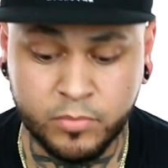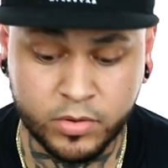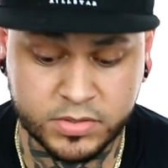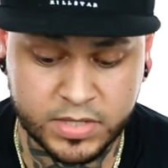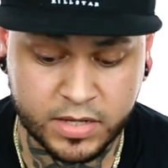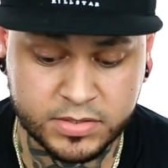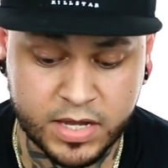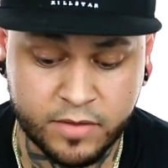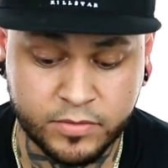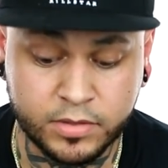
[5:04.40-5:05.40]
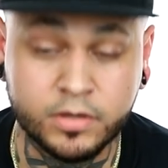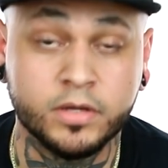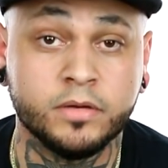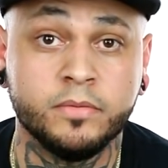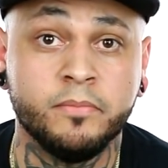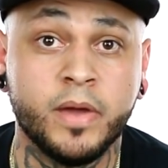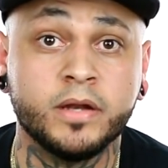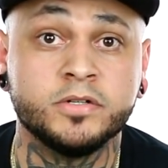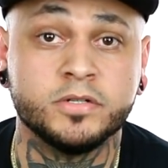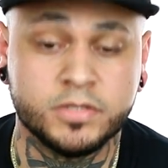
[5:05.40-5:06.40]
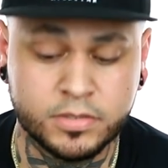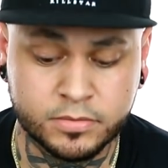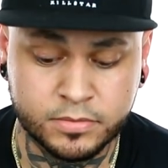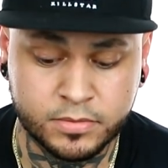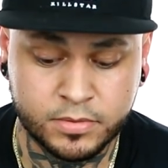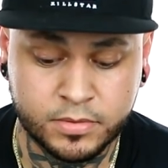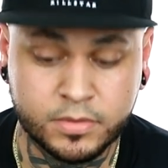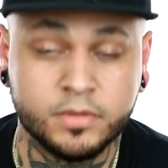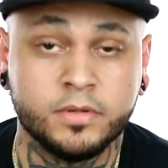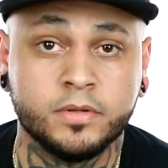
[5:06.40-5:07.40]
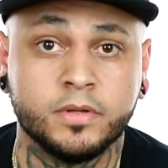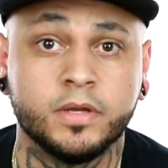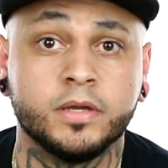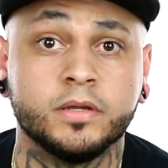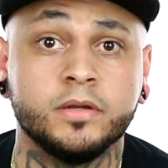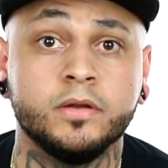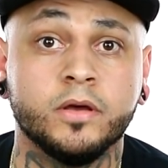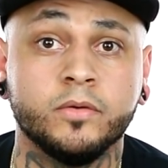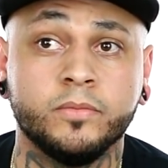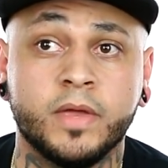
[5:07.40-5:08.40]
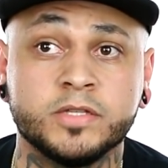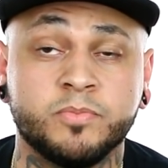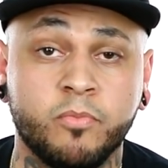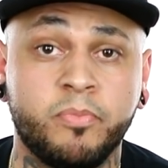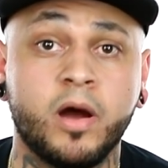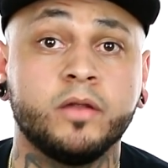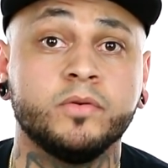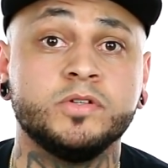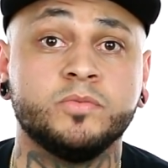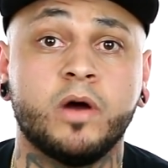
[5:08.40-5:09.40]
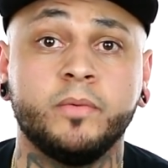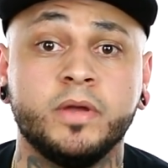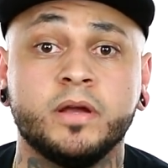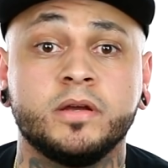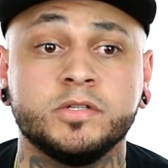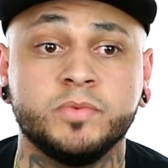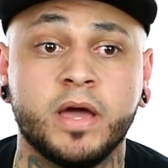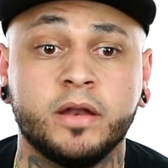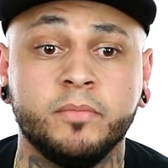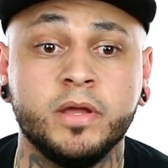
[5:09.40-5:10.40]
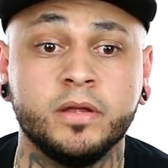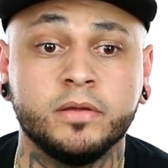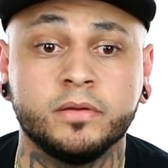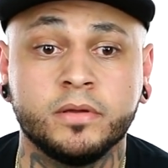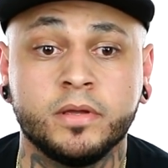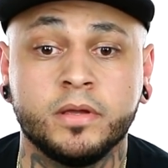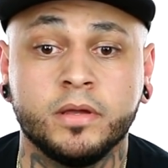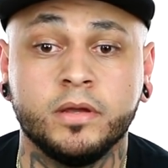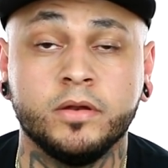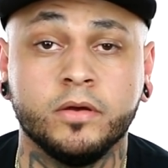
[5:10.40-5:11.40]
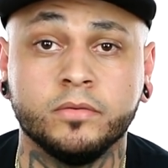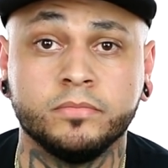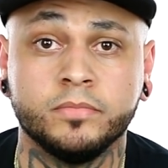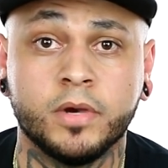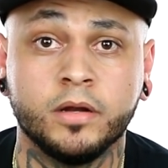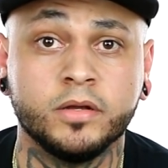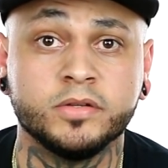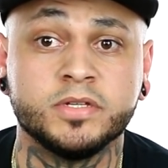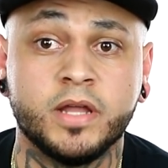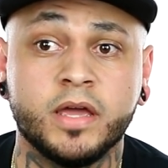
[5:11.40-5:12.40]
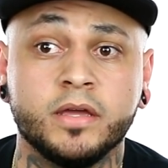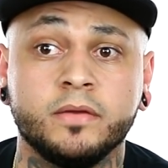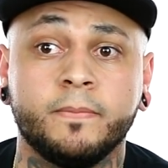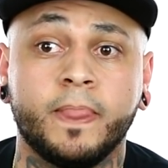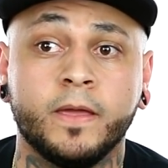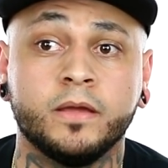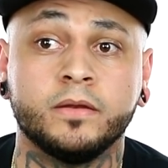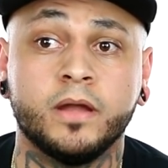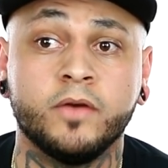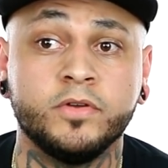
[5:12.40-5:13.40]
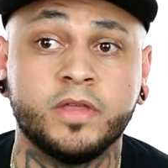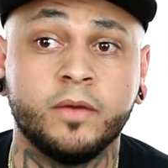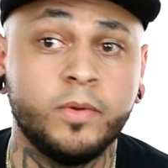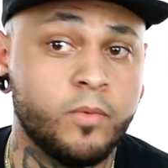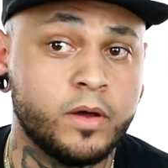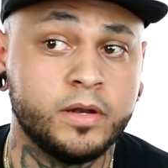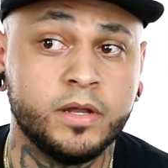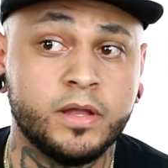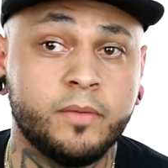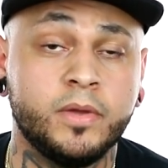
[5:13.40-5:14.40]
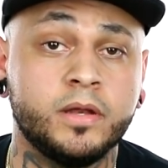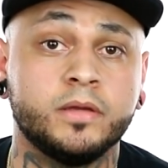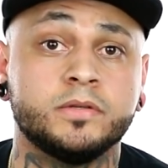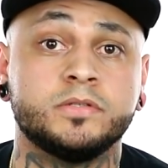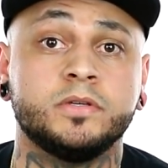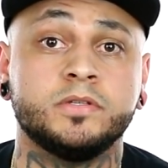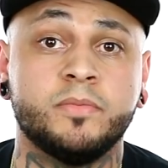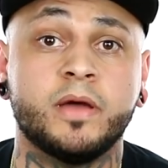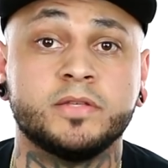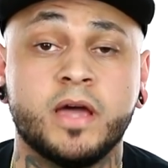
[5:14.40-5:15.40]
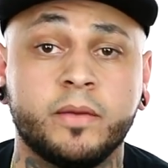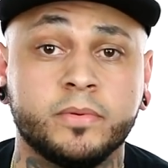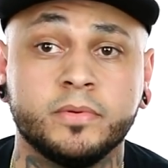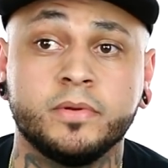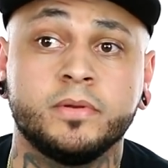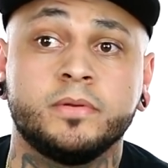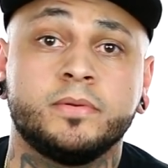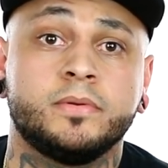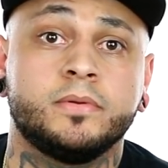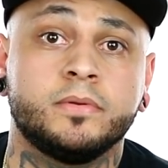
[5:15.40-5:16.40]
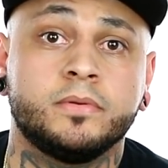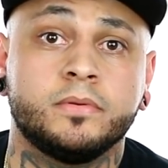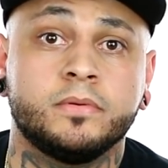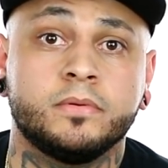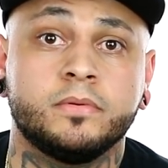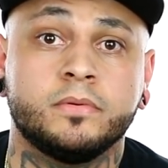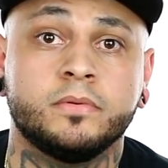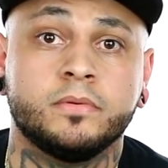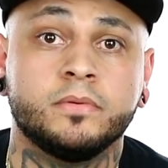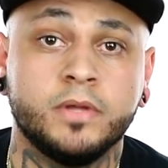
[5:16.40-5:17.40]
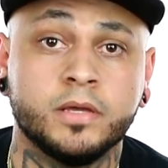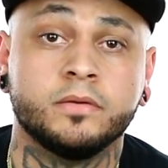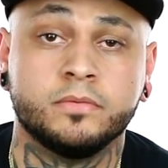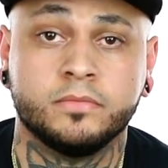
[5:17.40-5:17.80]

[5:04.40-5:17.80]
boils down to having a good manager too. And, you know, that's part of the reason why we're here, because we had a meeting, you know, earlier today, and everything we wanted in that meeting is, is about to happen. You're talking about being in Atlanta. Yeah.